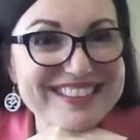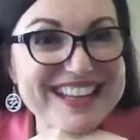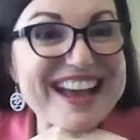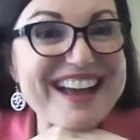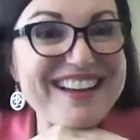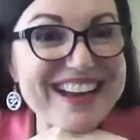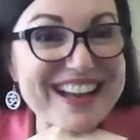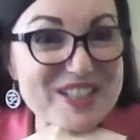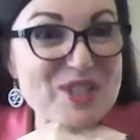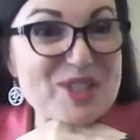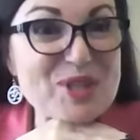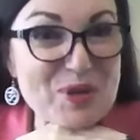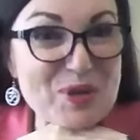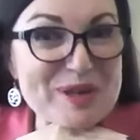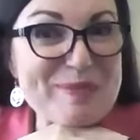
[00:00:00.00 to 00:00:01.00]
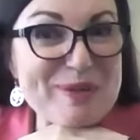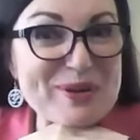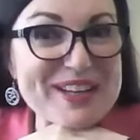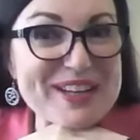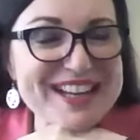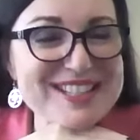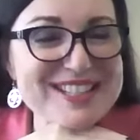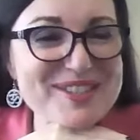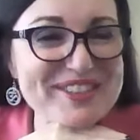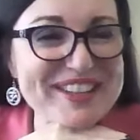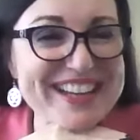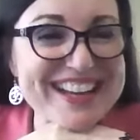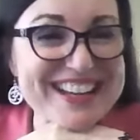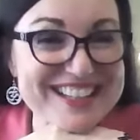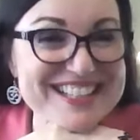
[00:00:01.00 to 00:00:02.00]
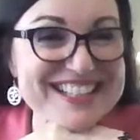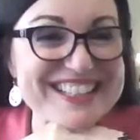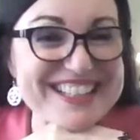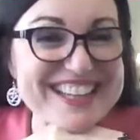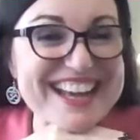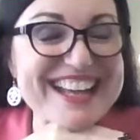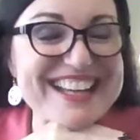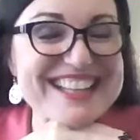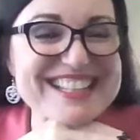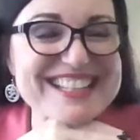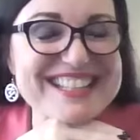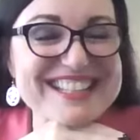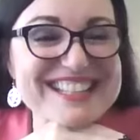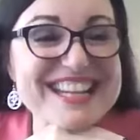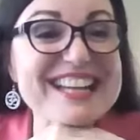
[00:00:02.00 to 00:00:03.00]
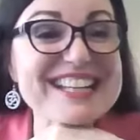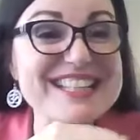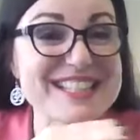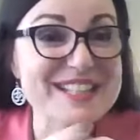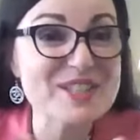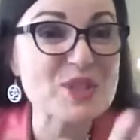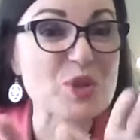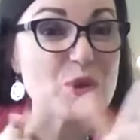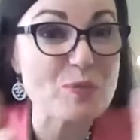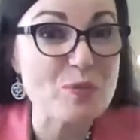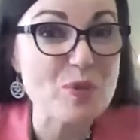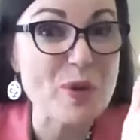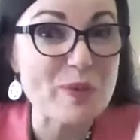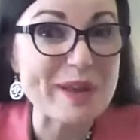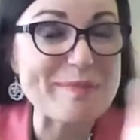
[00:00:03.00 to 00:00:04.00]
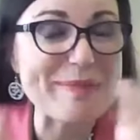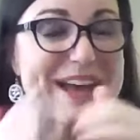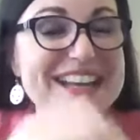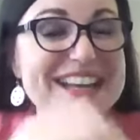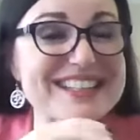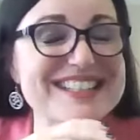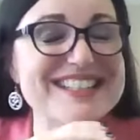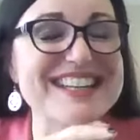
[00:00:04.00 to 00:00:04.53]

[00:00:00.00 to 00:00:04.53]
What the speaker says: Yeah, I just heard about it yesterday, actually. Yes, Tyson's group where we met.